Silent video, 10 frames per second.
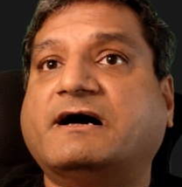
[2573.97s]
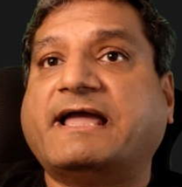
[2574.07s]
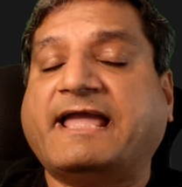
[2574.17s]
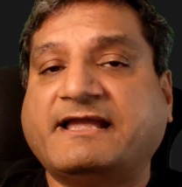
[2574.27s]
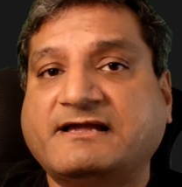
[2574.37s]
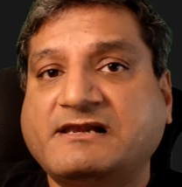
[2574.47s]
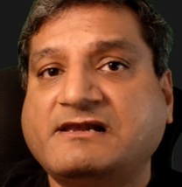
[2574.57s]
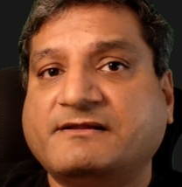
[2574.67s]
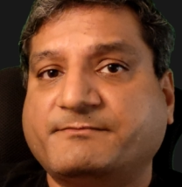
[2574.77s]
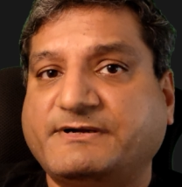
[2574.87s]
an
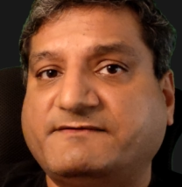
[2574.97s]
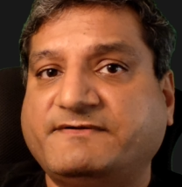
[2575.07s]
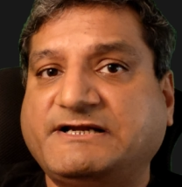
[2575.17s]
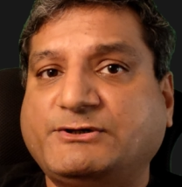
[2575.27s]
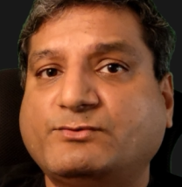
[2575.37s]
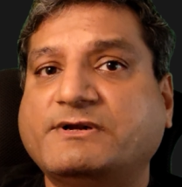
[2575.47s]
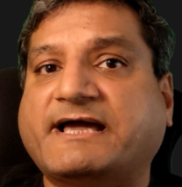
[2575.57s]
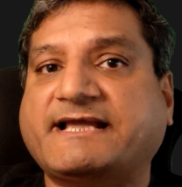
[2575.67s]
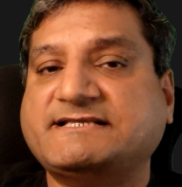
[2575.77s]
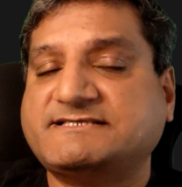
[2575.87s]
angle between two
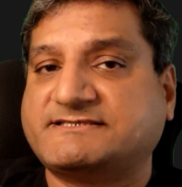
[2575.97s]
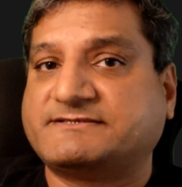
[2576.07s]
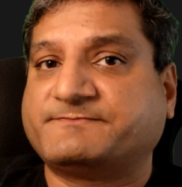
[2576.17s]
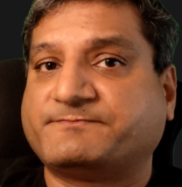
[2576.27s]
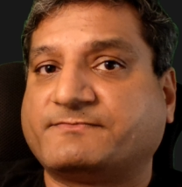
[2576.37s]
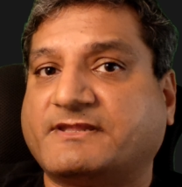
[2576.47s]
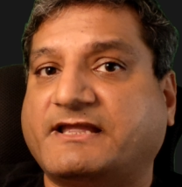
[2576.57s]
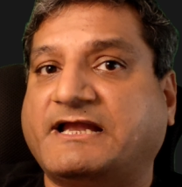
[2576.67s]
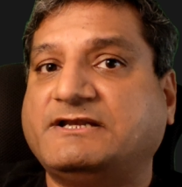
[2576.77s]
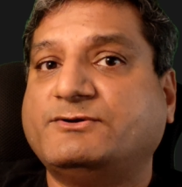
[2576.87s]
lines,
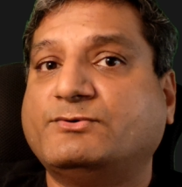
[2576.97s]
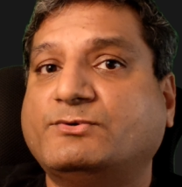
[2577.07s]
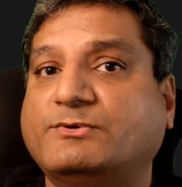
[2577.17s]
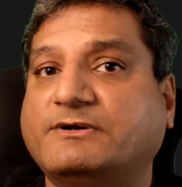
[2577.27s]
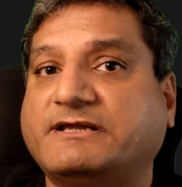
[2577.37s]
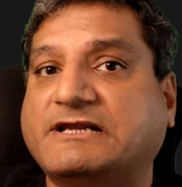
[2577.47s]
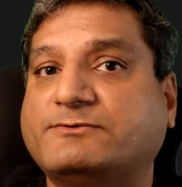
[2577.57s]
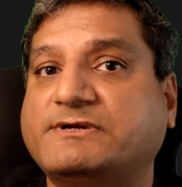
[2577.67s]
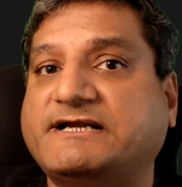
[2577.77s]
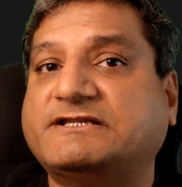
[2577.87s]
and you
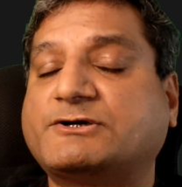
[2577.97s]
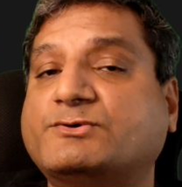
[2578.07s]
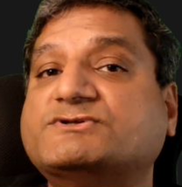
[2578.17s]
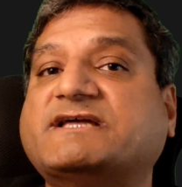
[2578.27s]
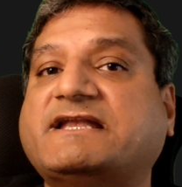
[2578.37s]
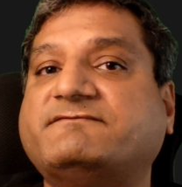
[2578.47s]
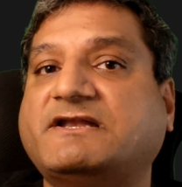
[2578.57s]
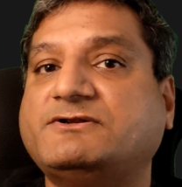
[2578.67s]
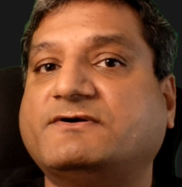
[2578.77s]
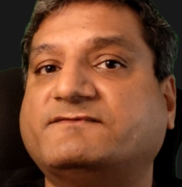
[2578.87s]
calculate the cosine
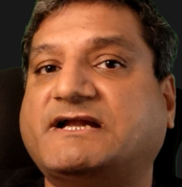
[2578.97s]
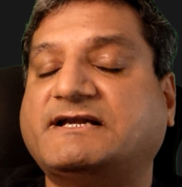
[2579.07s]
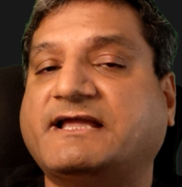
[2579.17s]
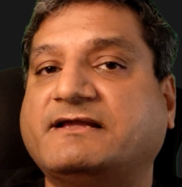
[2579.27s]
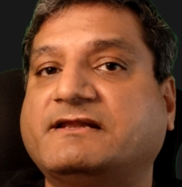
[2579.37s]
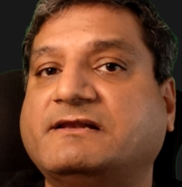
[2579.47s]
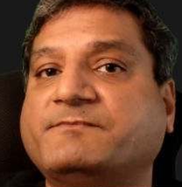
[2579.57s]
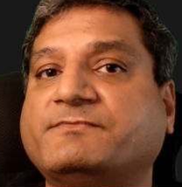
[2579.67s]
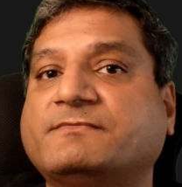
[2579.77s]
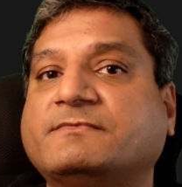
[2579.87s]
value of that angle.